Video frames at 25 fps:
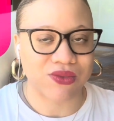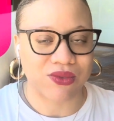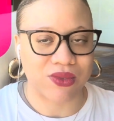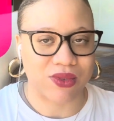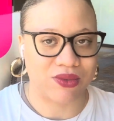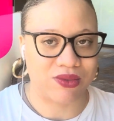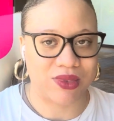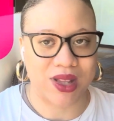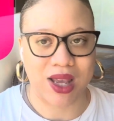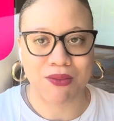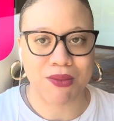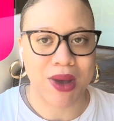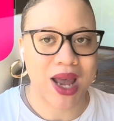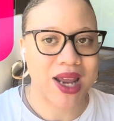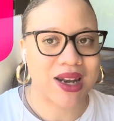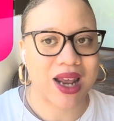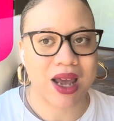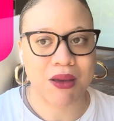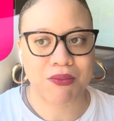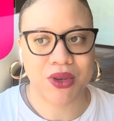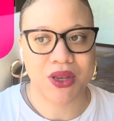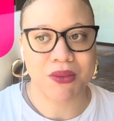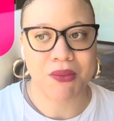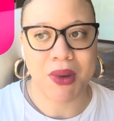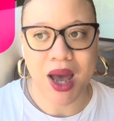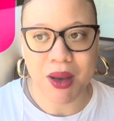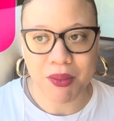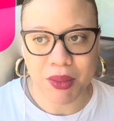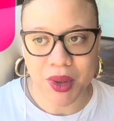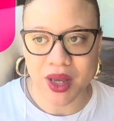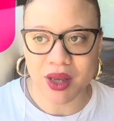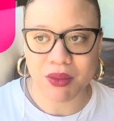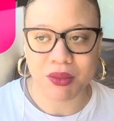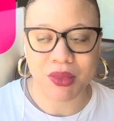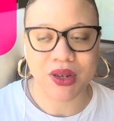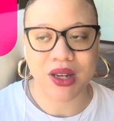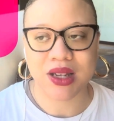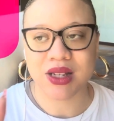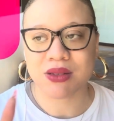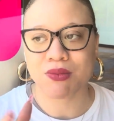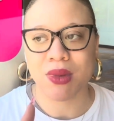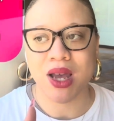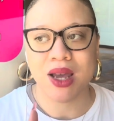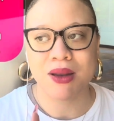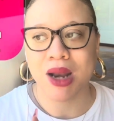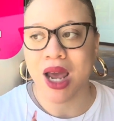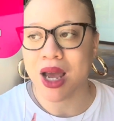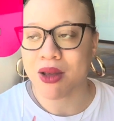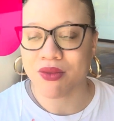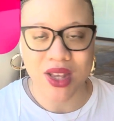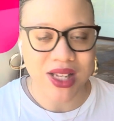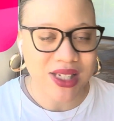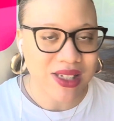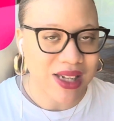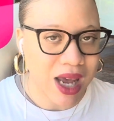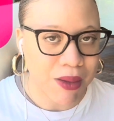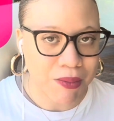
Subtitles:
that might not be my baby, that's not